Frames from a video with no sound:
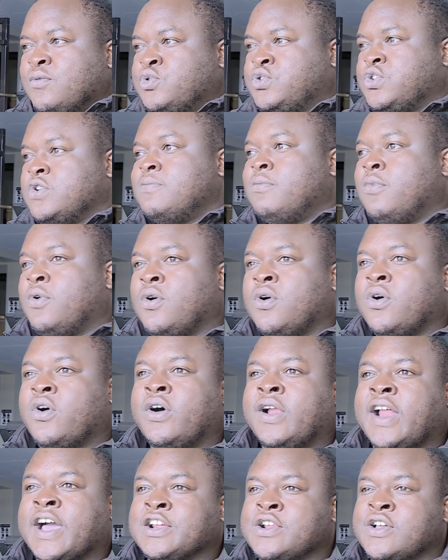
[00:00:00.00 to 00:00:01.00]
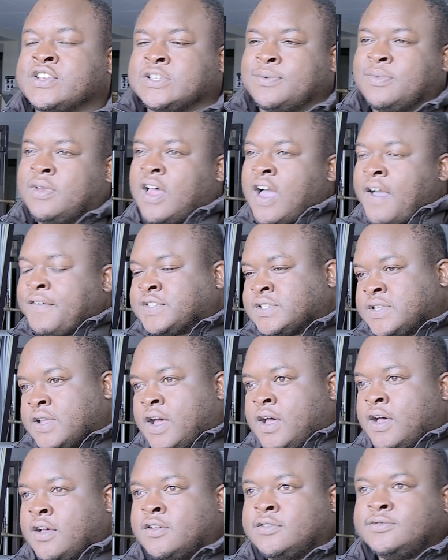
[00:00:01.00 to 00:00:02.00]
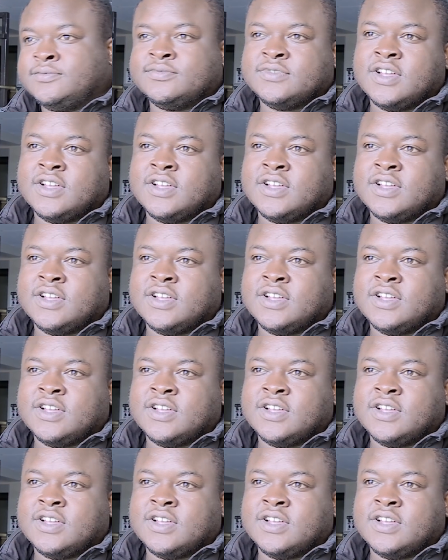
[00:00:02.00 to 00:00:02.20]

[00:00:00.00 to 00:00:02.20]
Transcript: So more like some lifestyle.